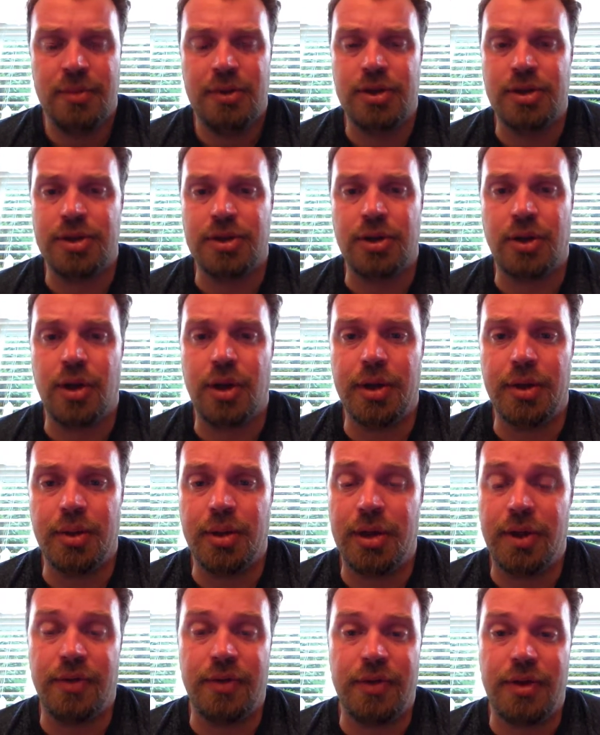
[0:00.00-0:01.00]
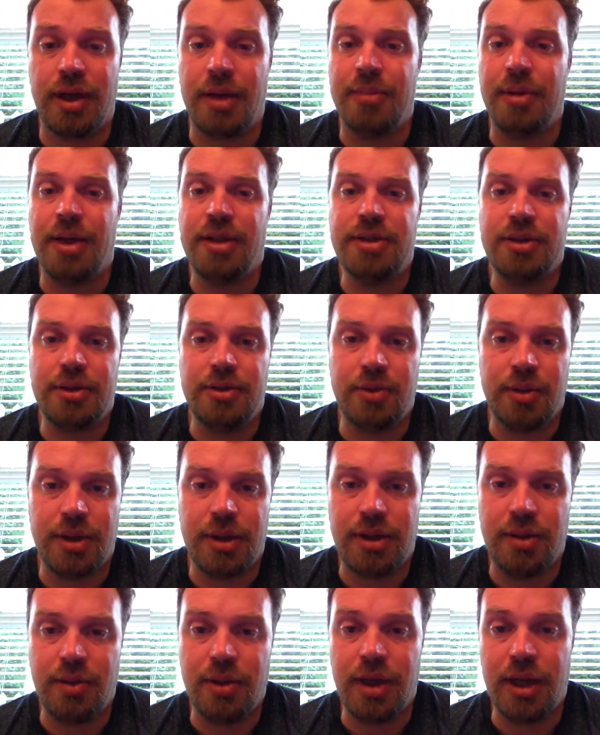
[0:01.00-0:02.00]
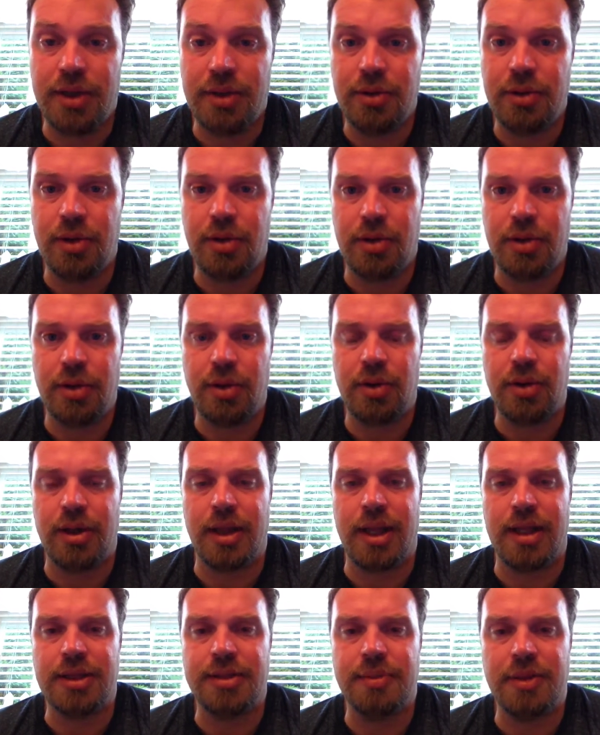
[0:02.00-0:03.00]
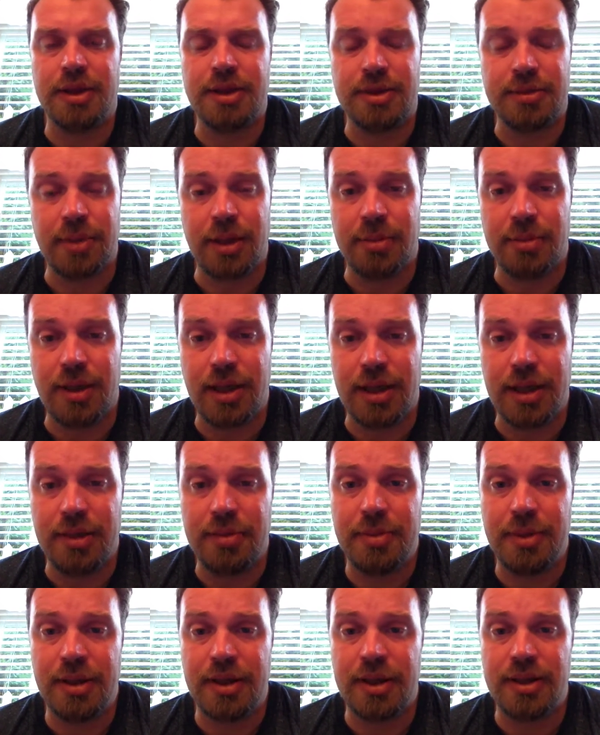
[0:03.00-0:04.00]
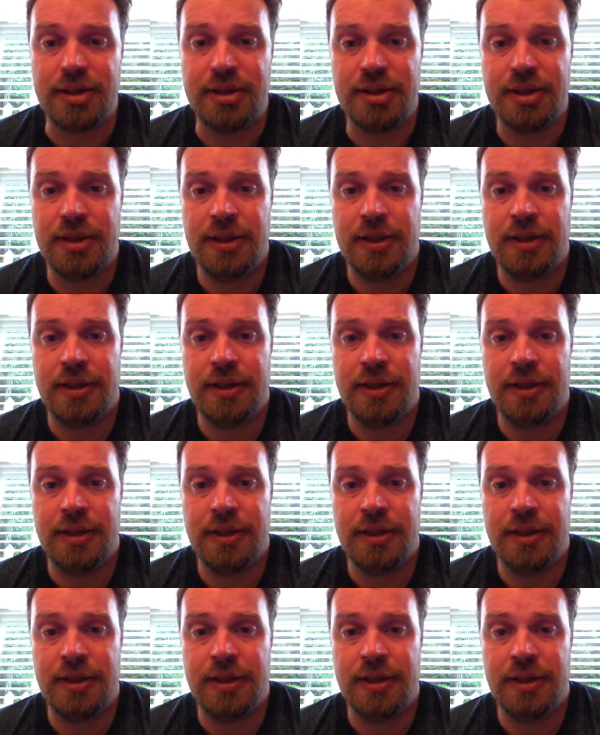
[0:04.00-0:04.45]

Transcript: just going to a different dimension when I do go to that space in my mind, because